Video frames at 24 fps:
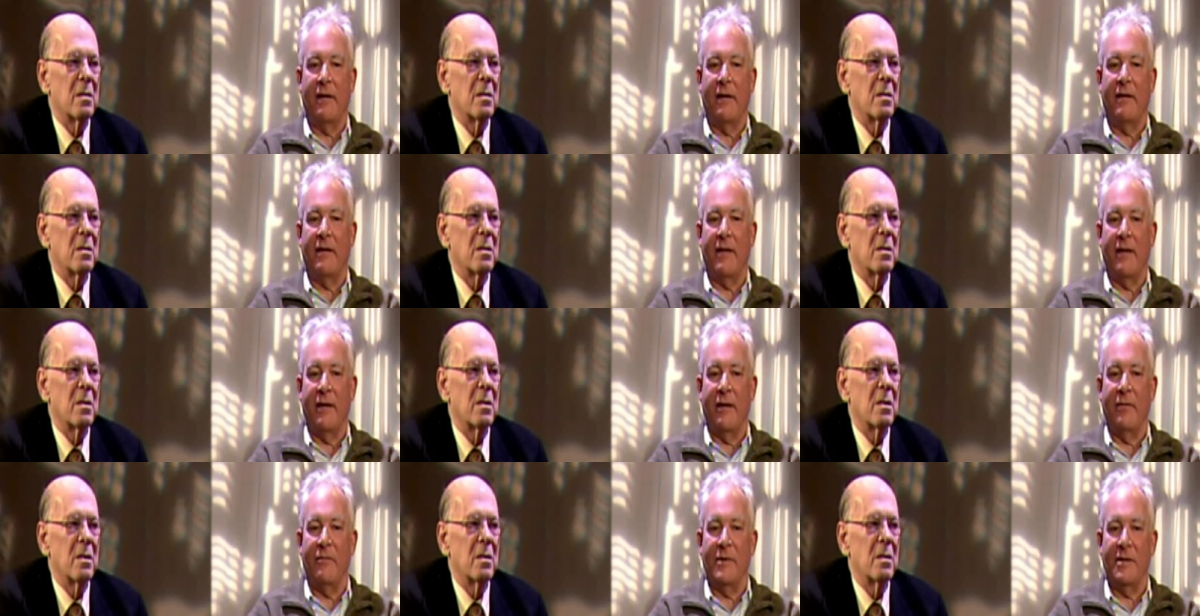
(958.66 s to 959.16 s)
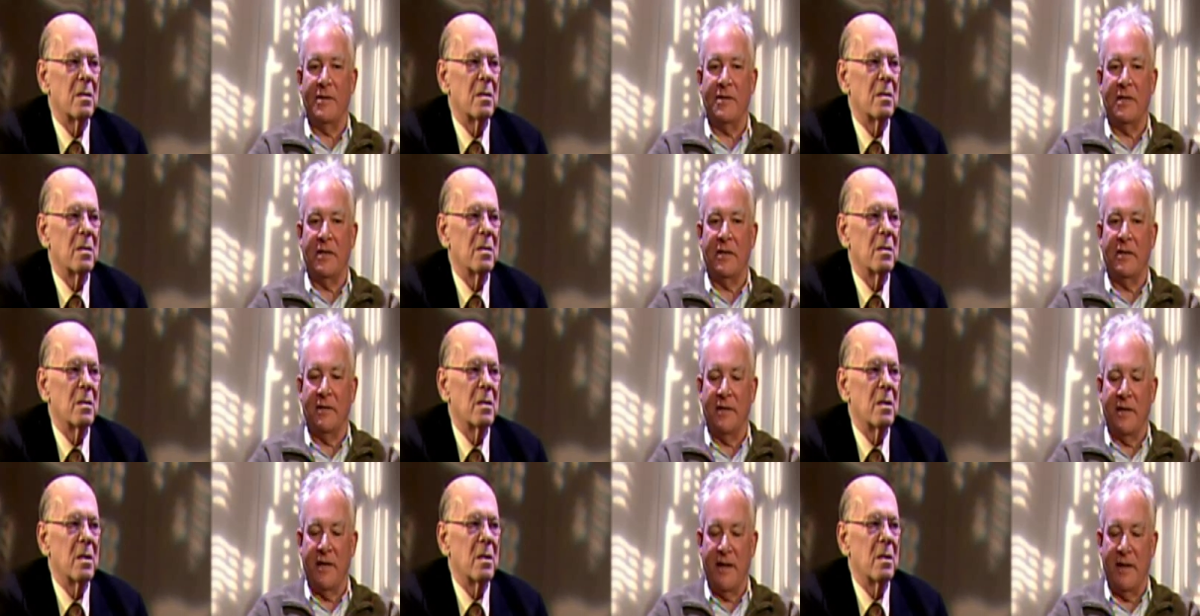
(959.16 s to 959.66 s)
Speaker 1: Uh, and
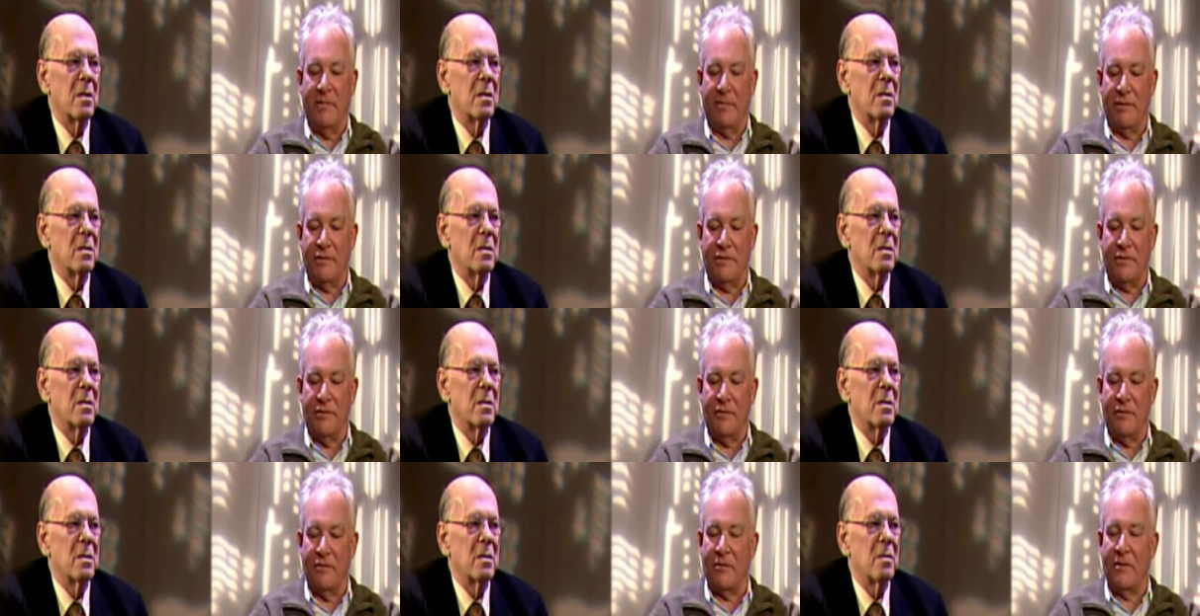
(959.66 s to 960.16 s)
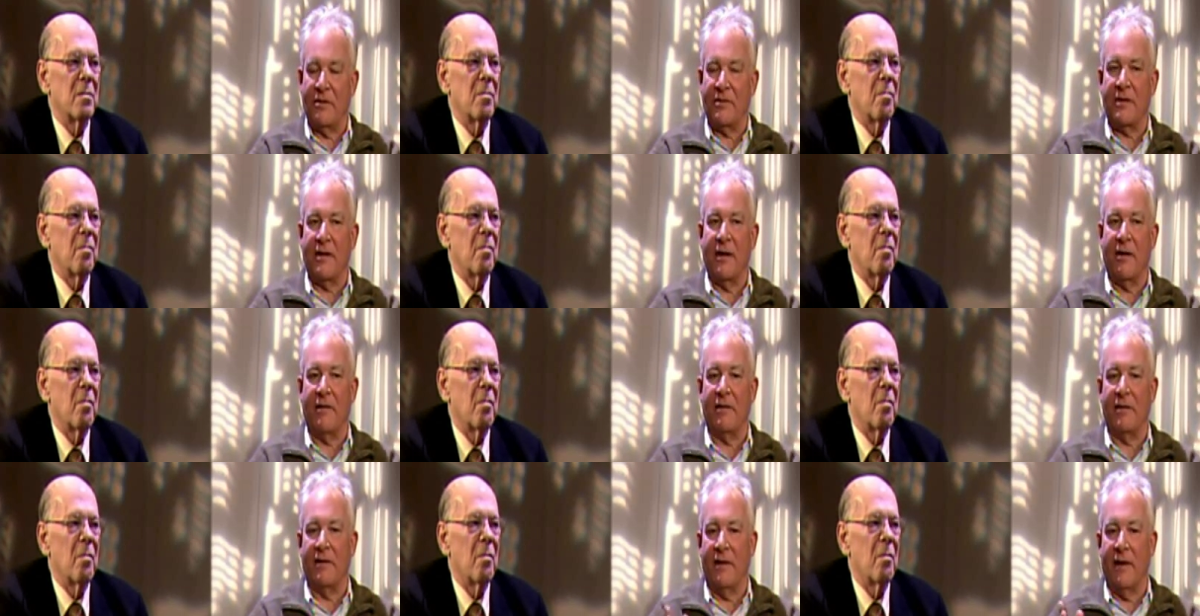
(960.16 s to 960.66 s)
I went to Camp
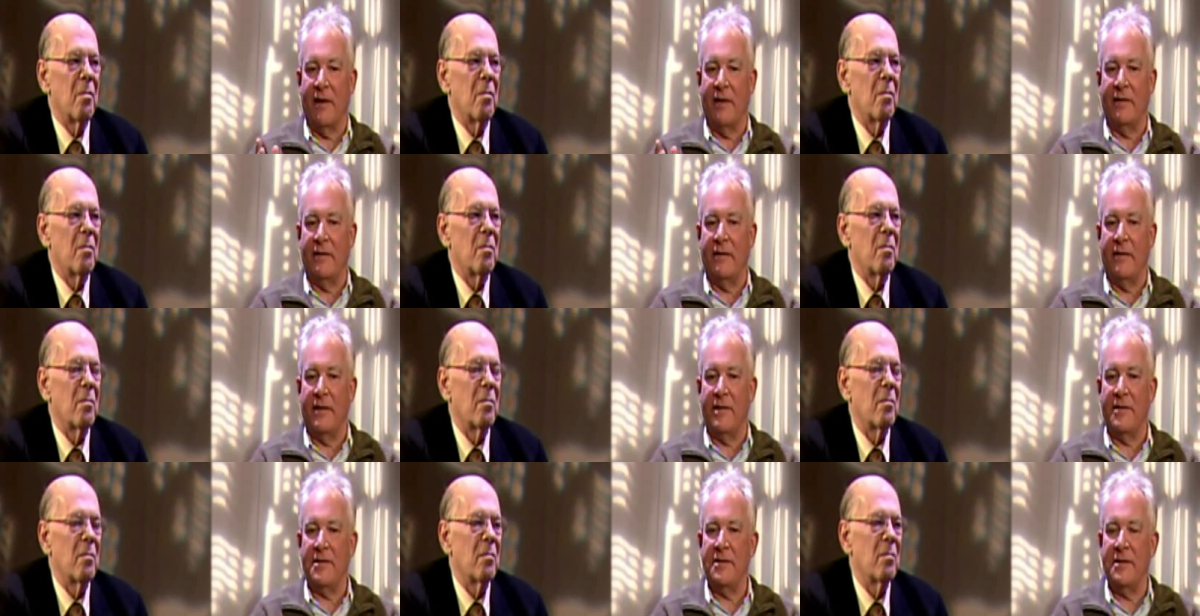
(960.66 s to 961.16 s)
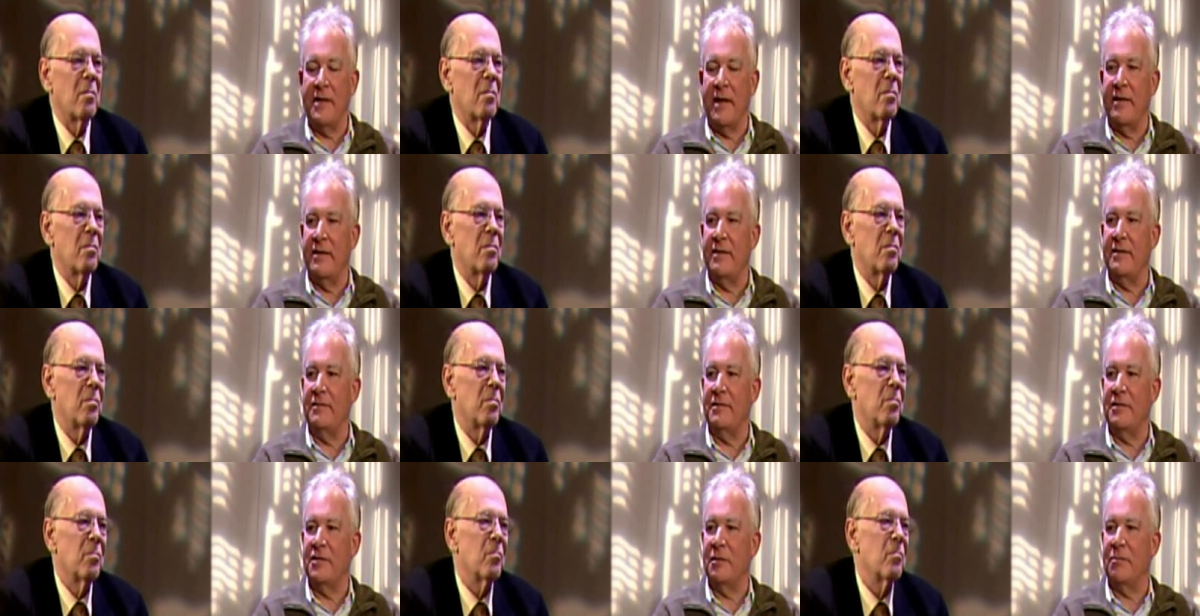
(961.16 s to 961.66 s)
Lejeune, North Carolina,
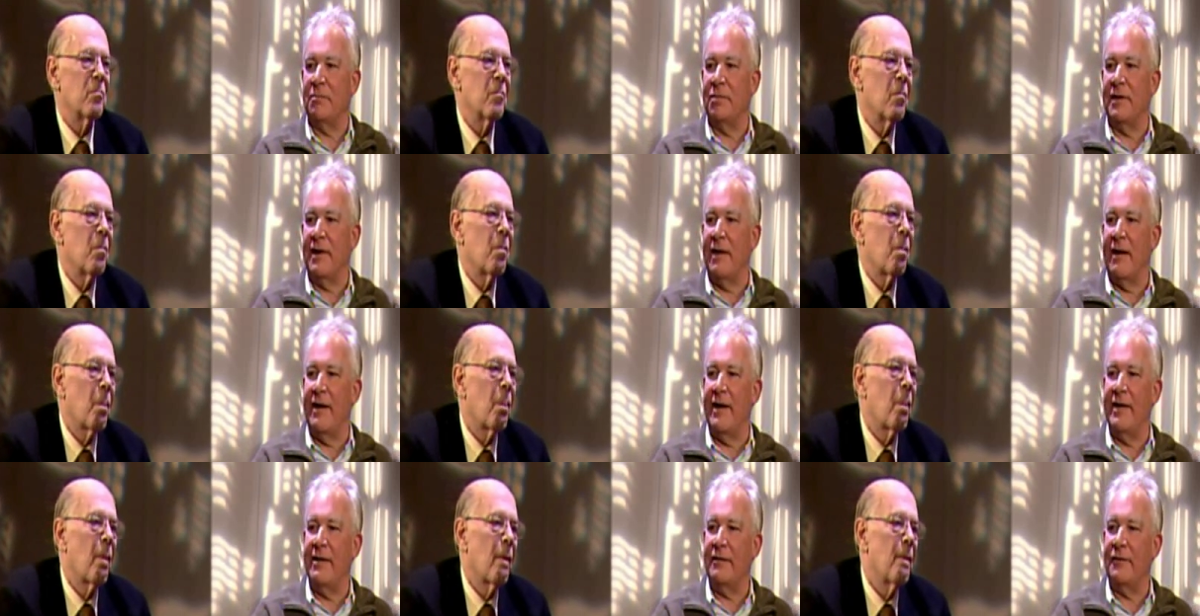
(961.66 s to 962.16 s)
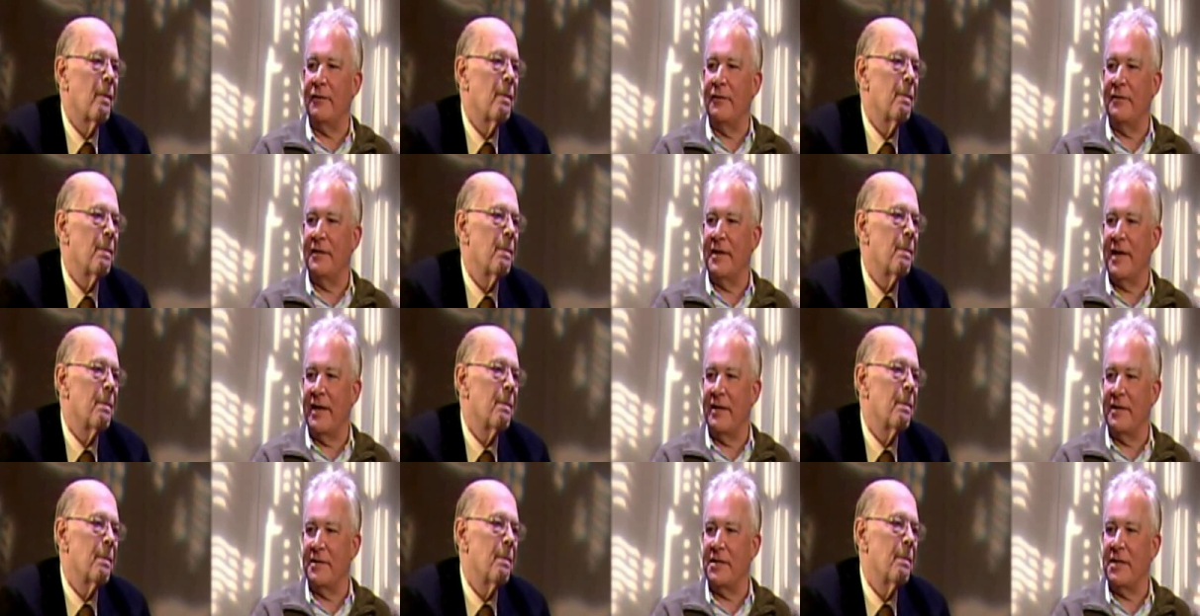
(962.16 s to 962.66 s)
and I studied
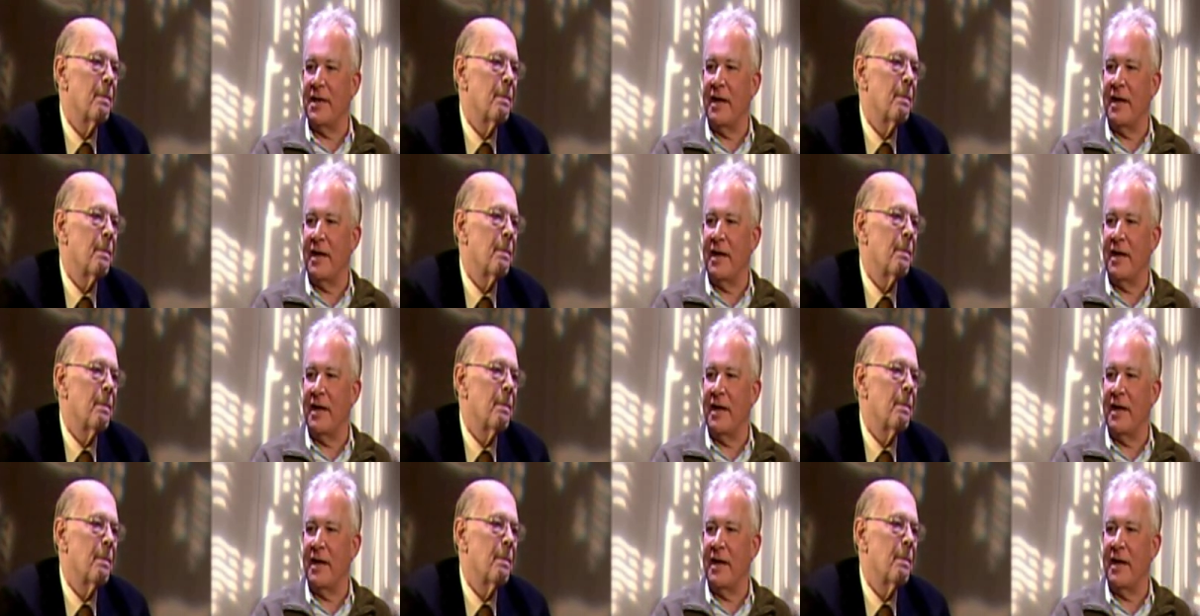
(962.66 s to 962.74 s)
supply and learned